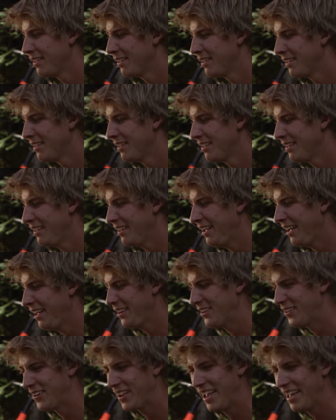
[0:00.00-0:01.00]

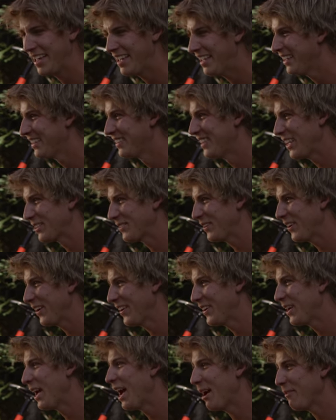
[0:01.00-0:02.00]
I don't get it. Pass. Uh,
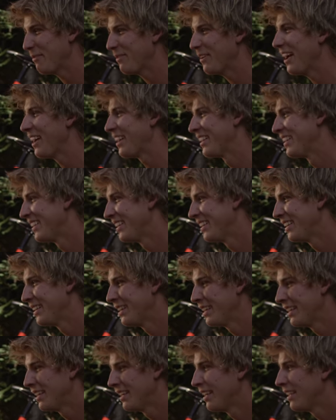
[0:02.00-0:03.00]
send uh, or B.
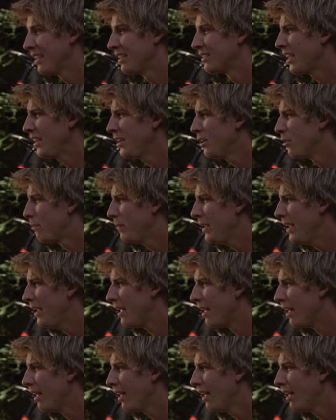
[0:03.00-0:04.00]
Send your
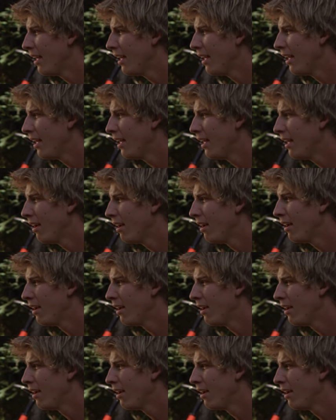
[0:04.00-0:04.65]
B. Send or